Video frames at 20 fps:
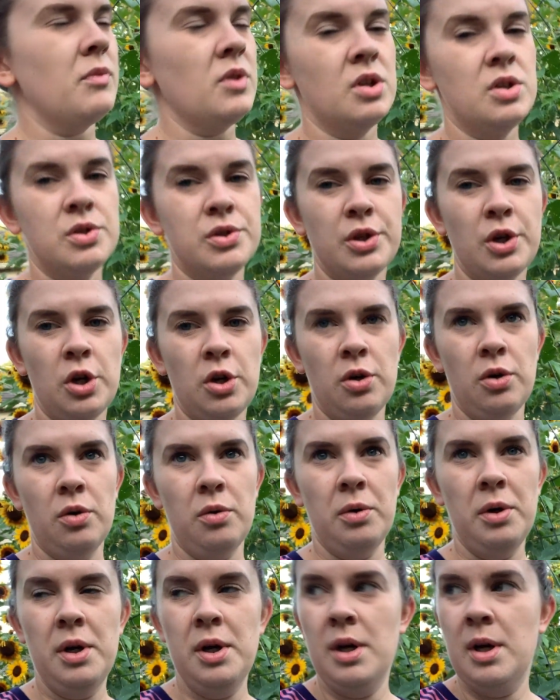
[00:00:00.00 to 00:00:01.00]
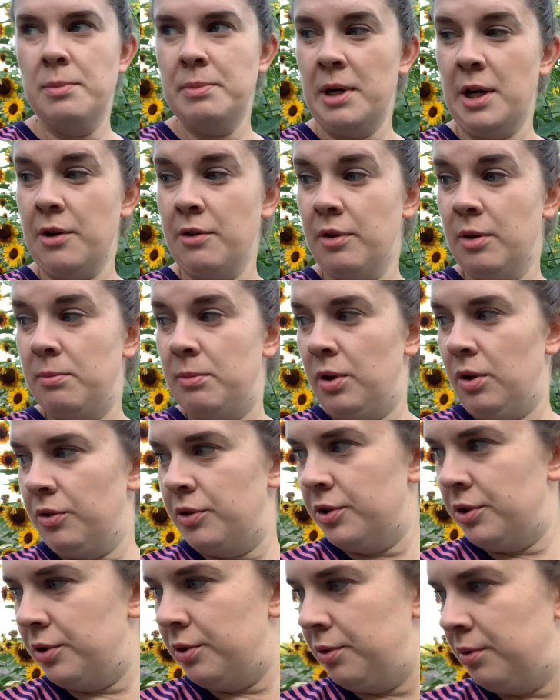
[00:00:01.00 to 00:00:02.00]
So powdery
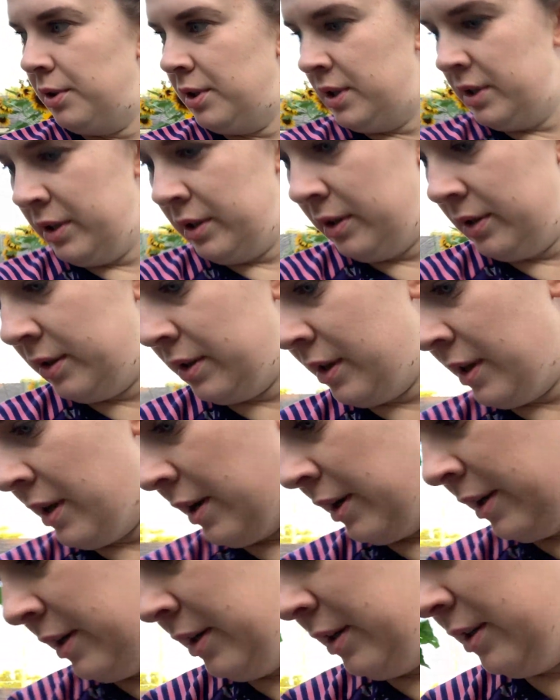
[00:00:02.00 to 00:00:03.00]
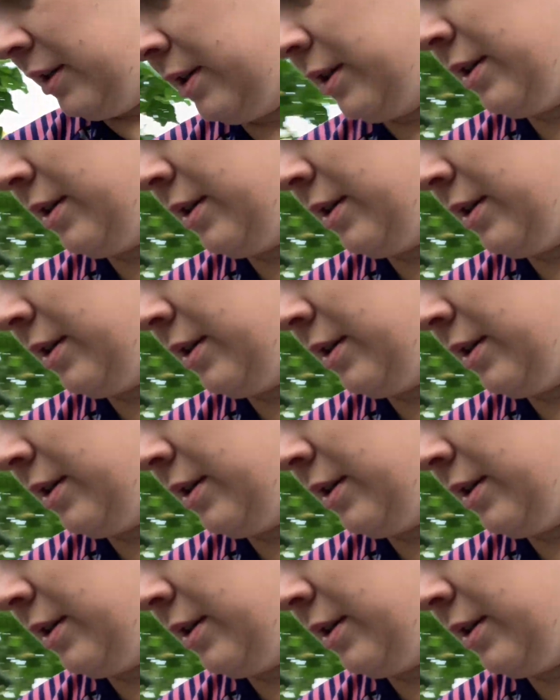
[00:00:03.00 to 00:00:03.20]
mildew is like